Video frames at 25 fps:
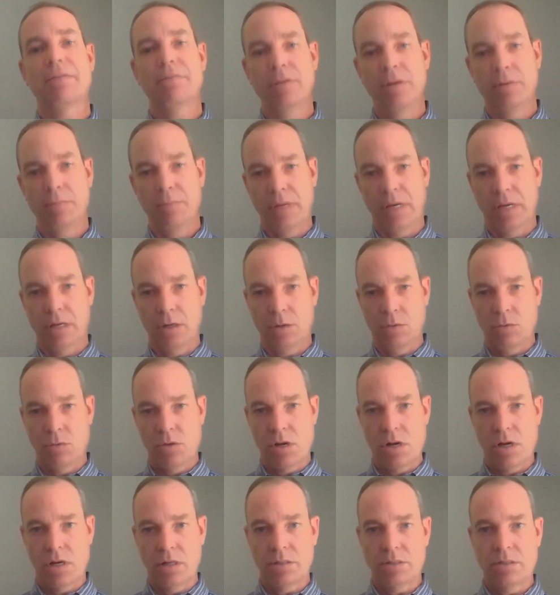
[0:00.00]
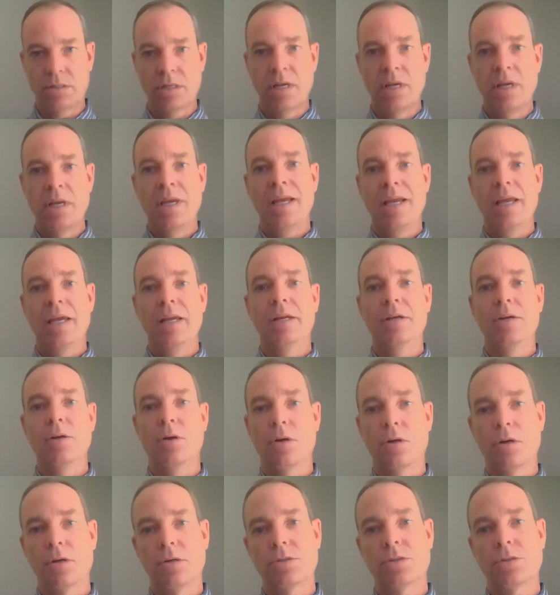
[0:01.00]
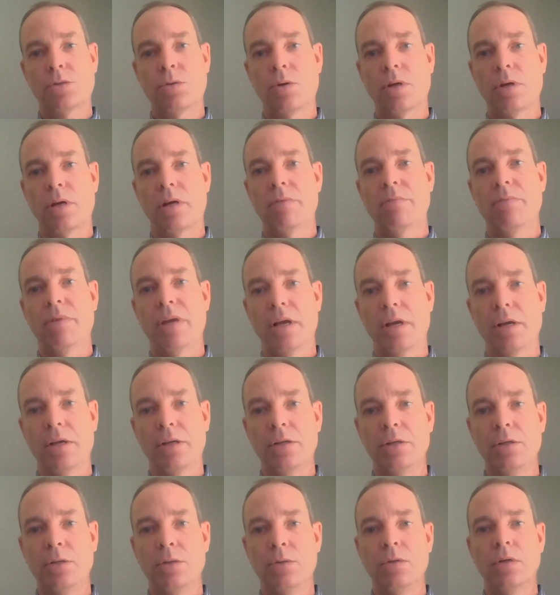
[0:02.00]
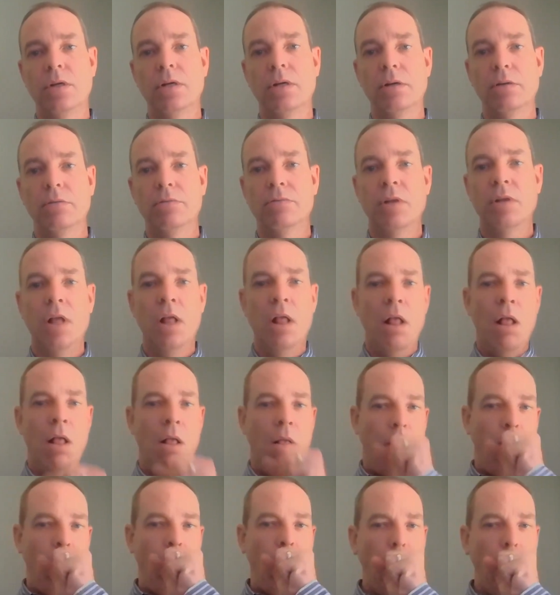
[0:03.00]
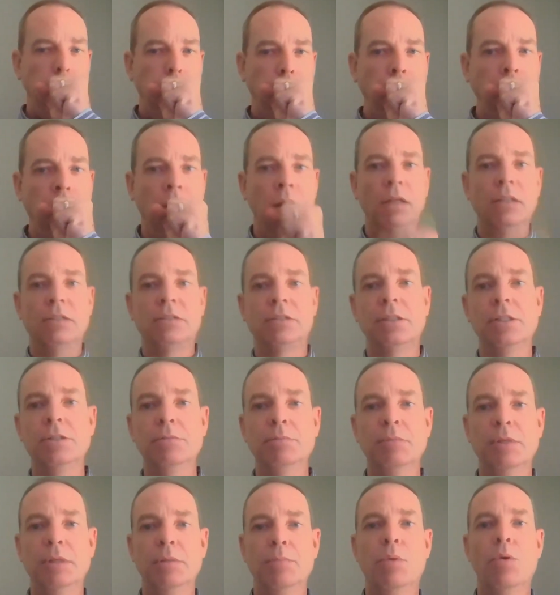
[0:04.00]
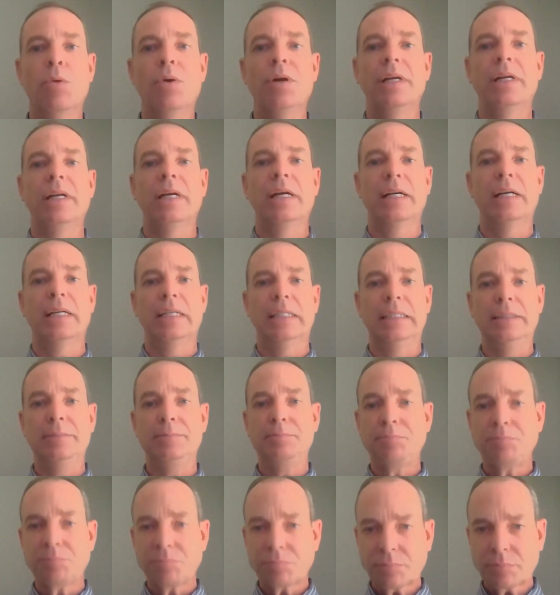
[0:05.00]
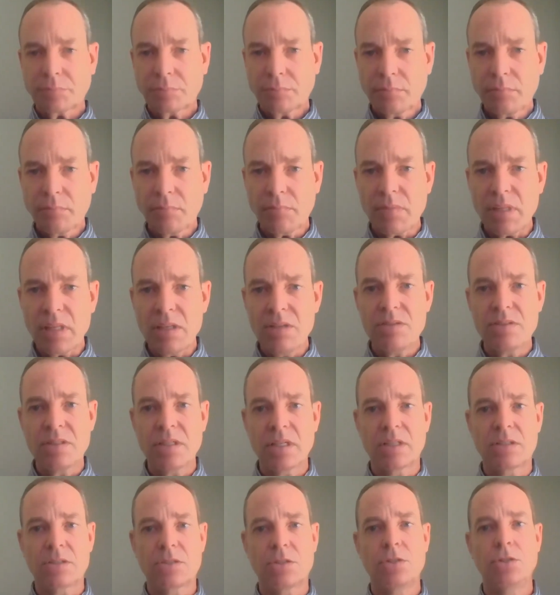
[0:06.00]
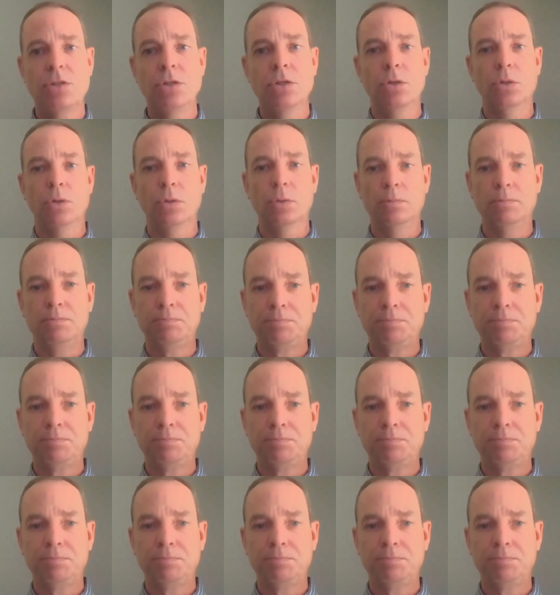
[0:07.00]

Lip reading: megawatts, and an R squared value of, excuse me, 0.962.